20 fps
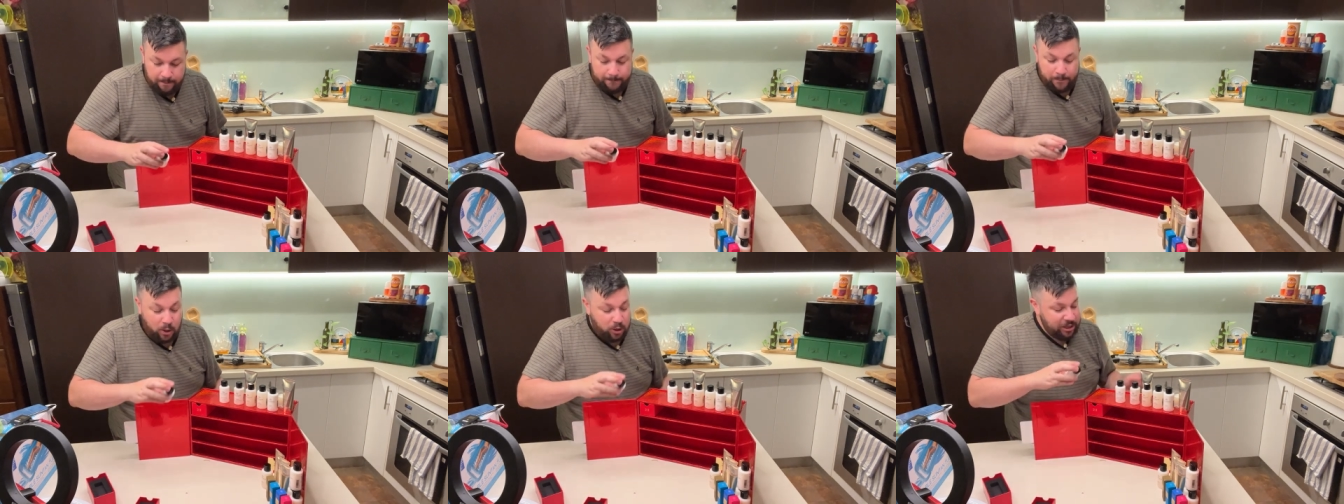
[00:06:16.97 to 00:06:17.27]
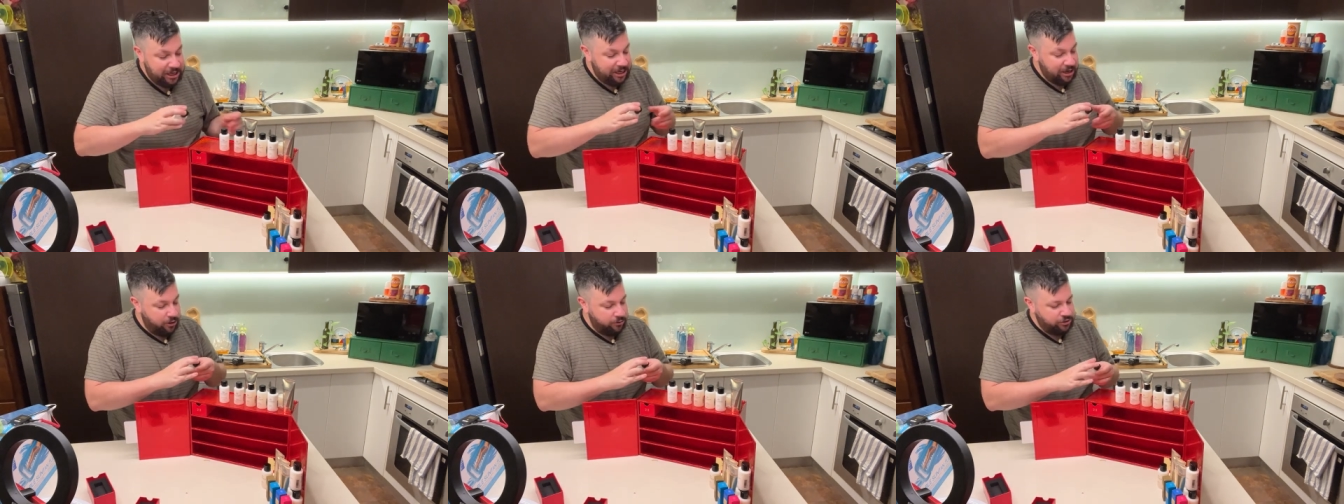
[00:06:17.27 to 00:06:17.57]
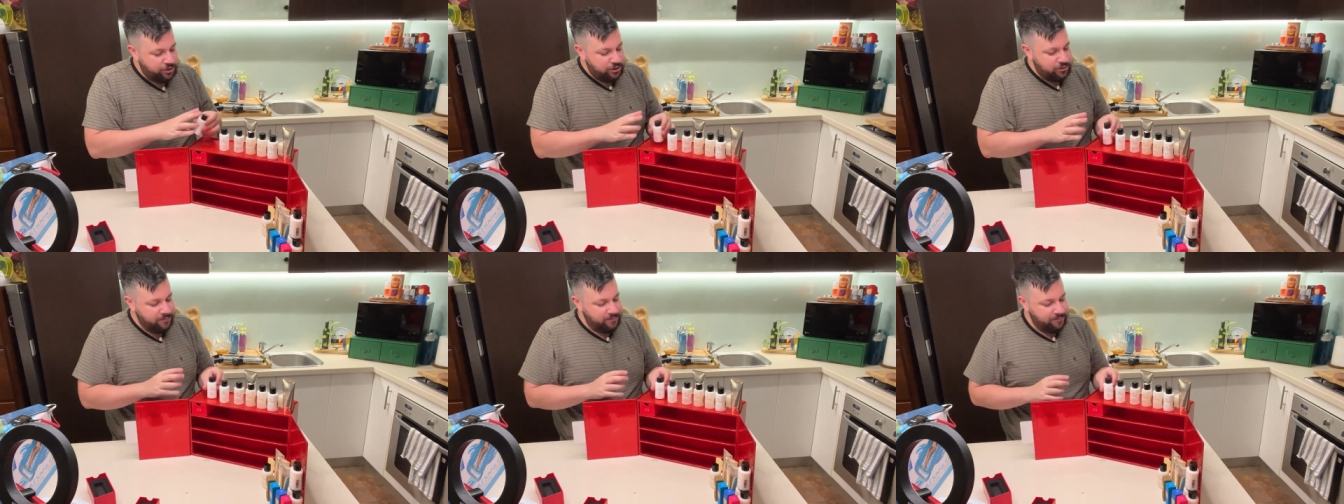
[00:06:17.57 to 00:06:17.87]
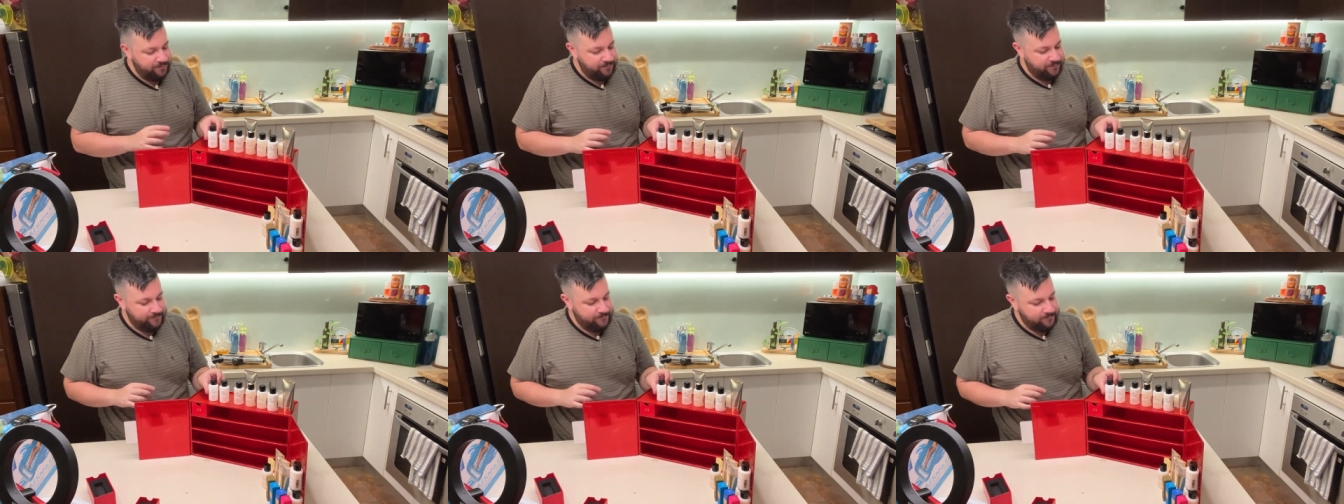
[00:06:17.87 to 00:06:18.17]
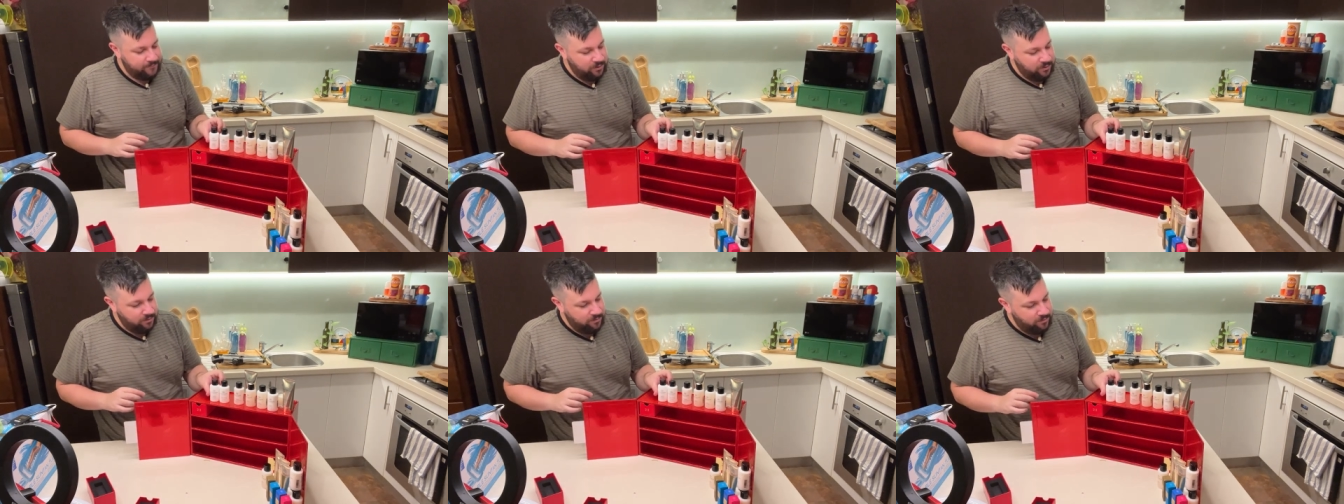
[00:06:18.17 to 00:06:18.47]
Body lotion.
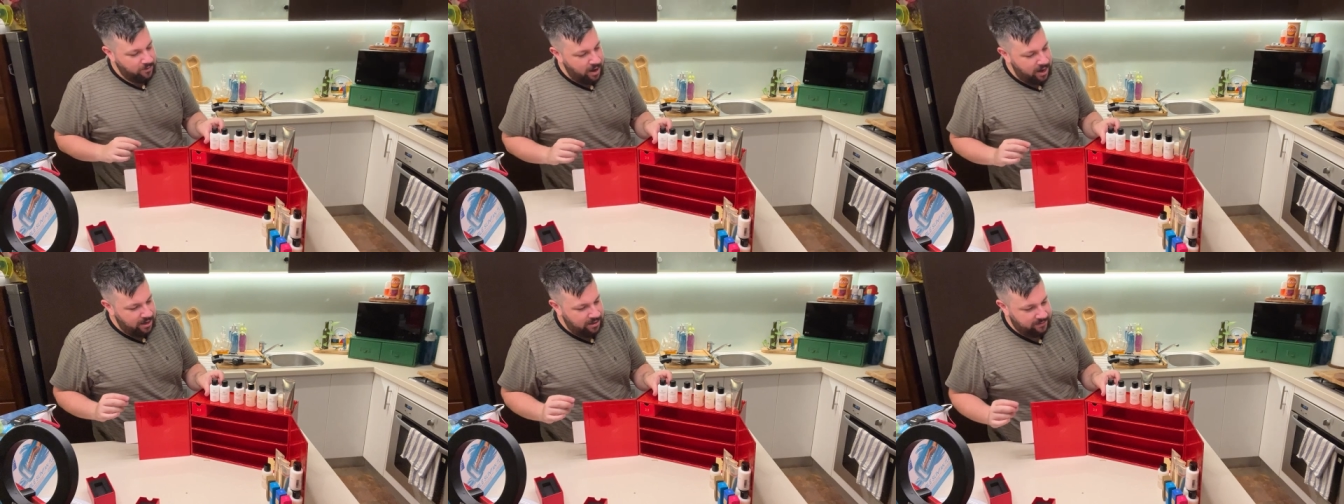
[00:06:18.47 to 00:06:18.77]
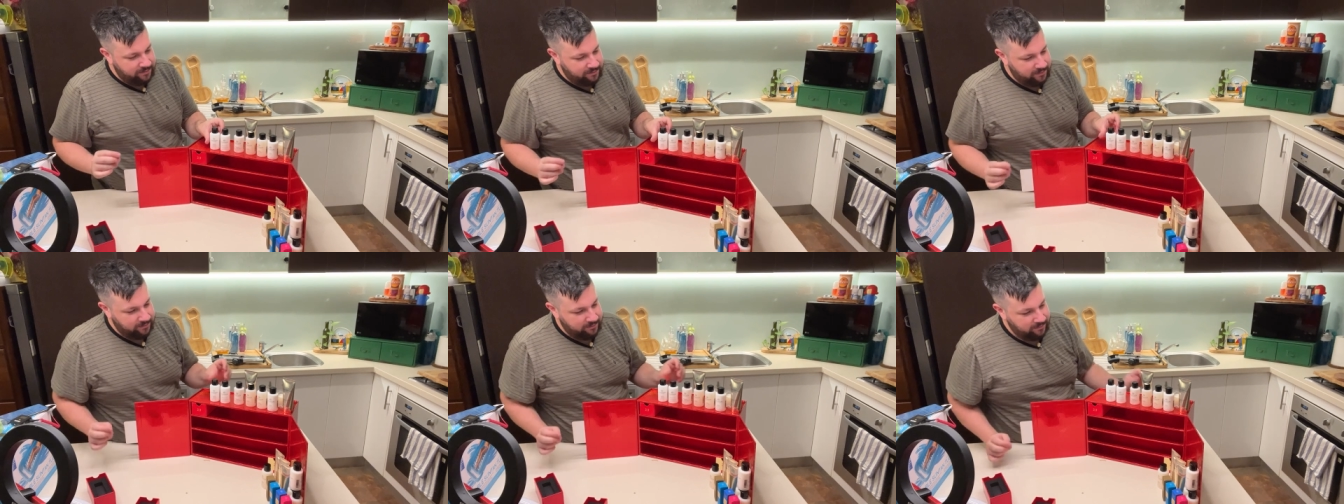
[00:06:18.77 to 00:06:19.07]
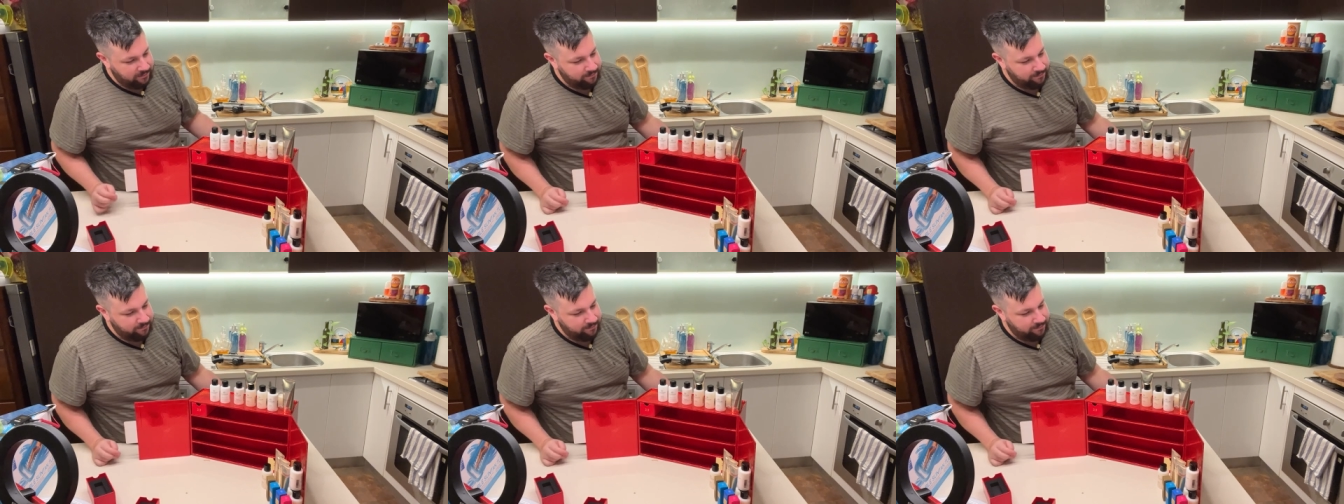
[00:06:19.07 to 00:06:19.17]
Great.